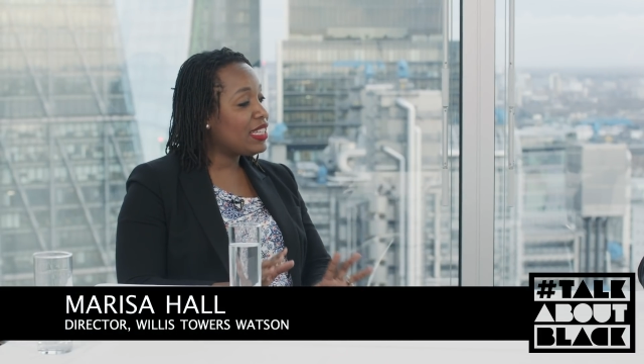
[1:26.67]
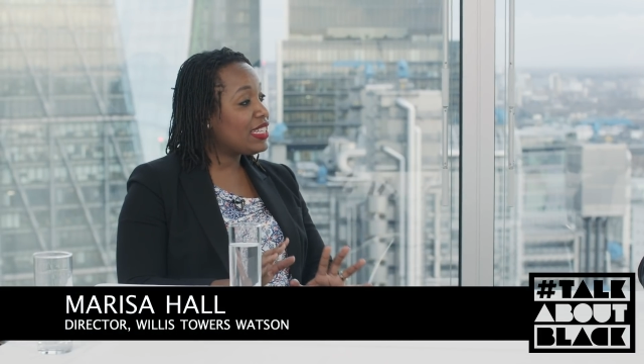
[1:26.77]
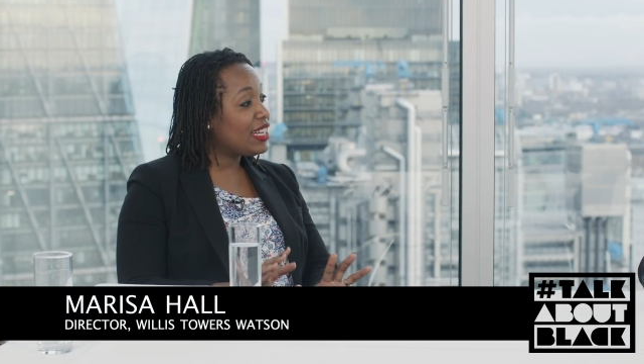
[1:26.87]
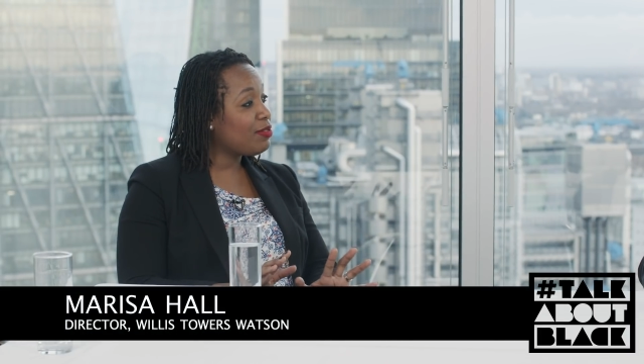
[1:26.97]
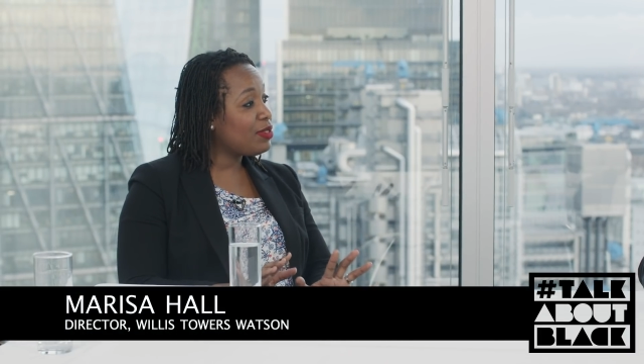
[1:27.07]

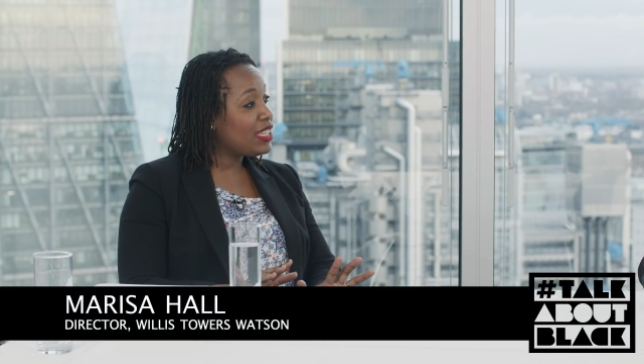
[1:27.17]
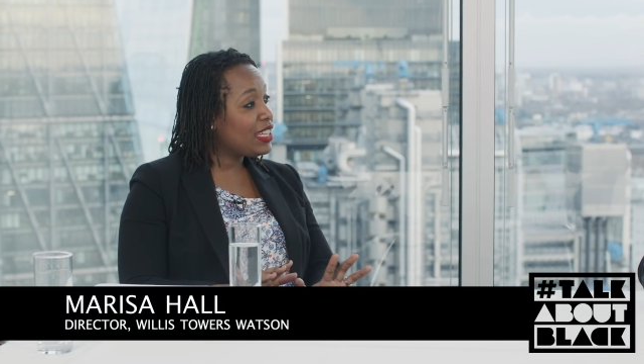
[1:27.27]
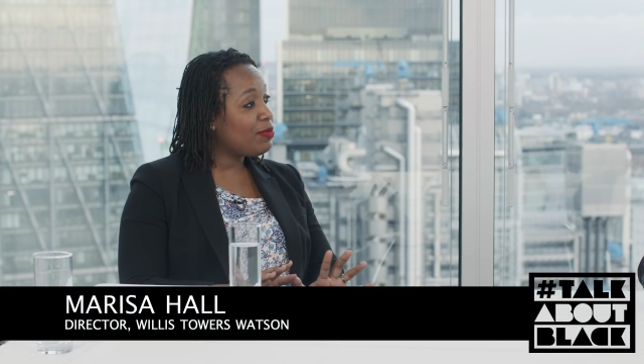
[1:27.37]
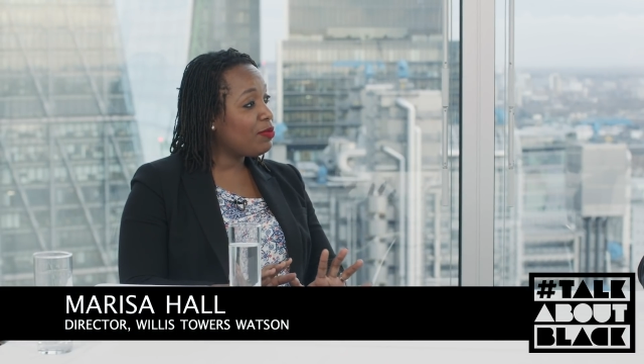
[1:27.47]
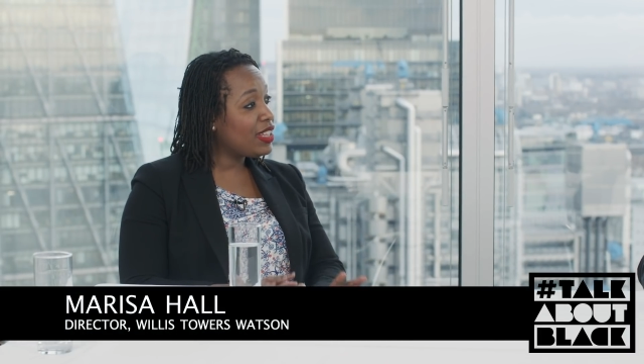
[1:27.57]
think tank
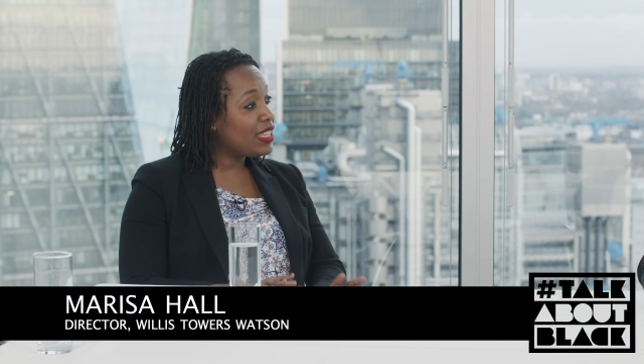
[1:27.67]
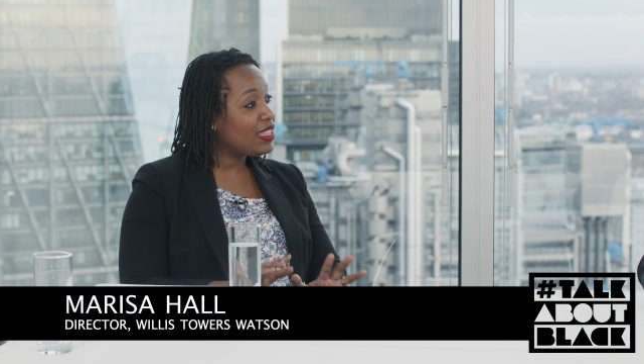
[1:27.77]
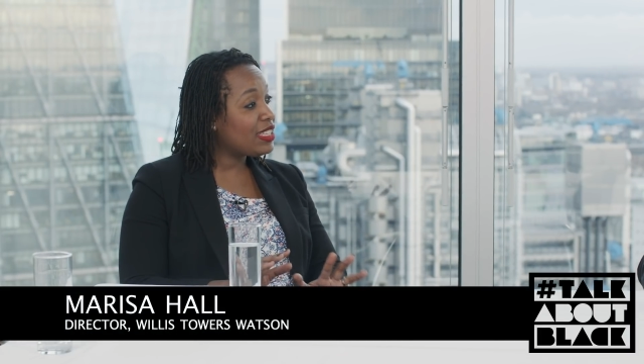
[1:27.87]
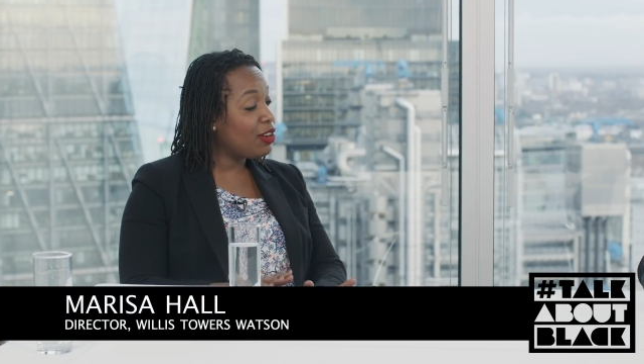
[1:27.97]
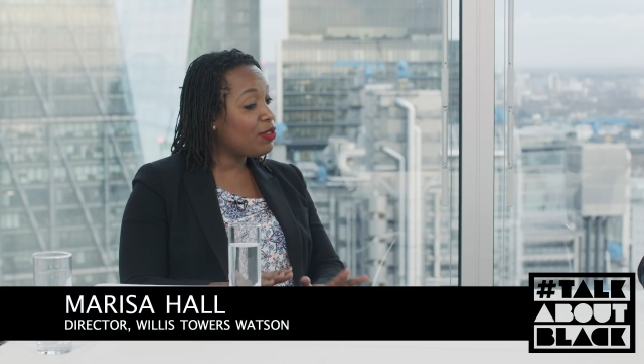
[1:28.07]
within
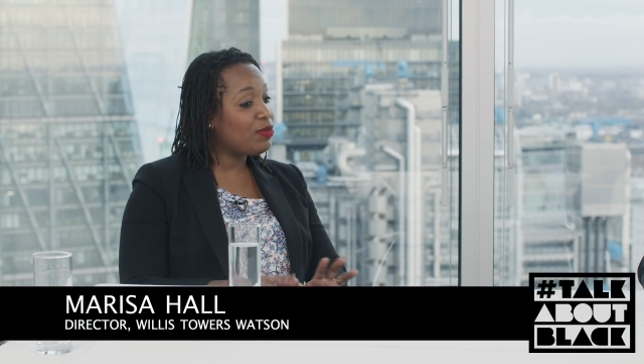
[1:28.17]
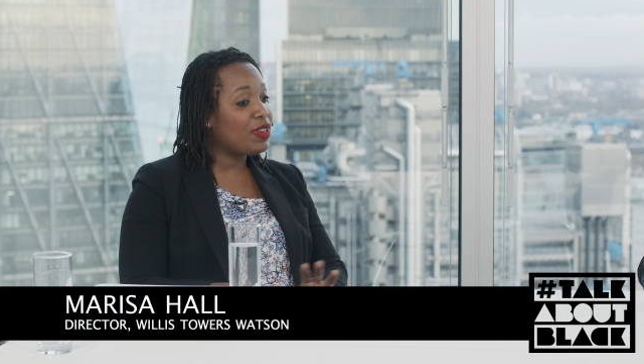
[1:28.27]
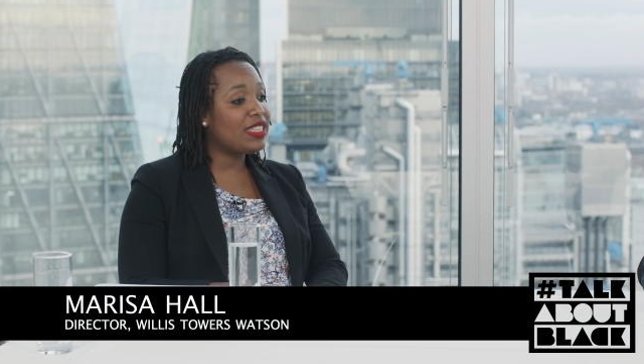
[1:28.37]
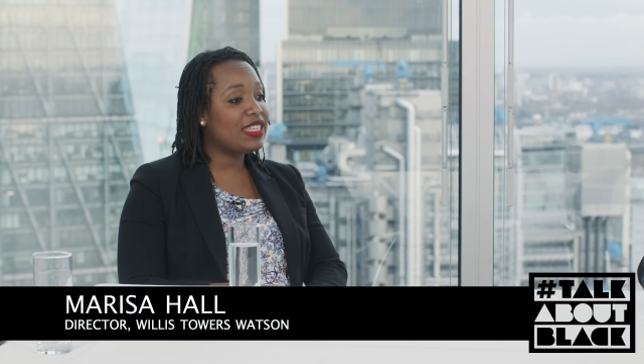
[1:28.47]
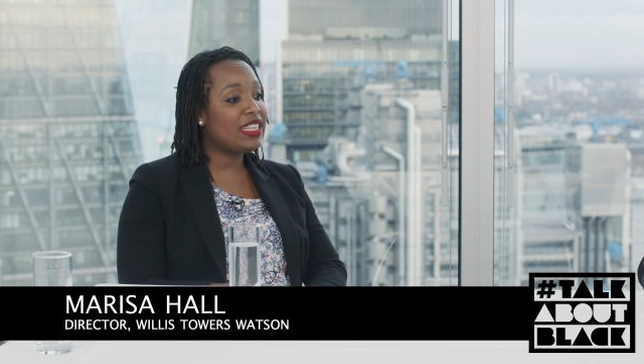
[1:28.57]
Willis Towers
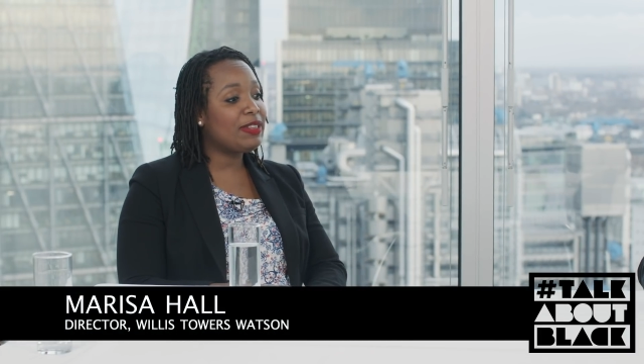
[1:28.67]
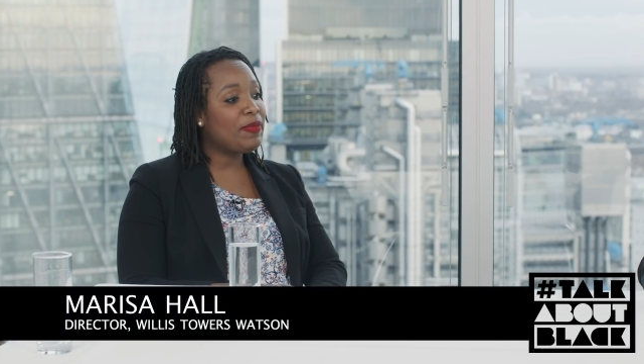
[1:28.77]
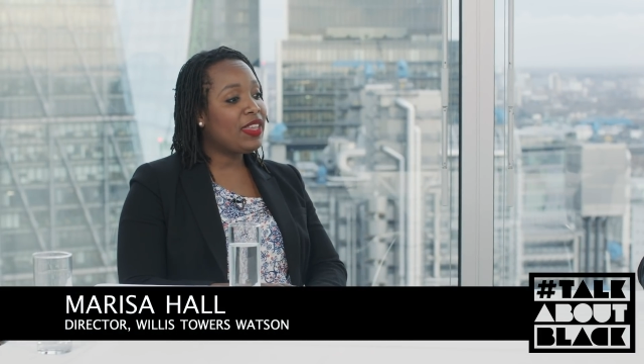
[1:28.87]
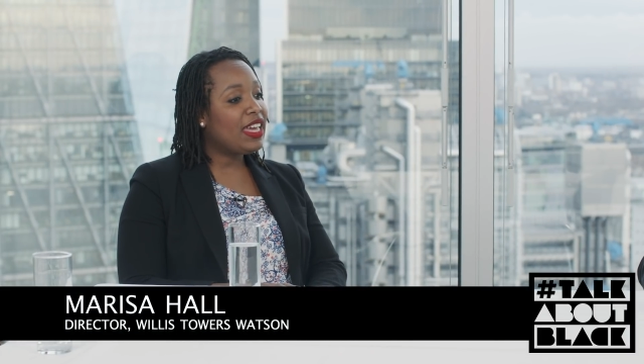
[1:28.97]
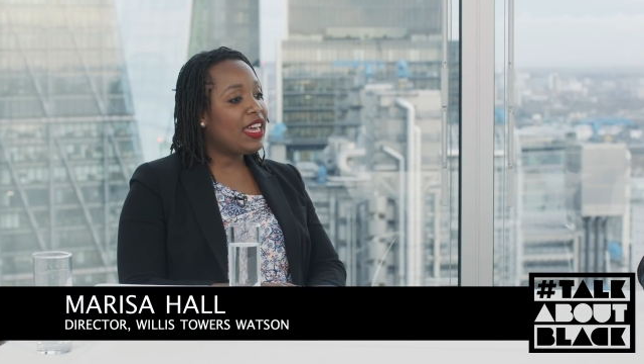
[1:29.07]
Watson.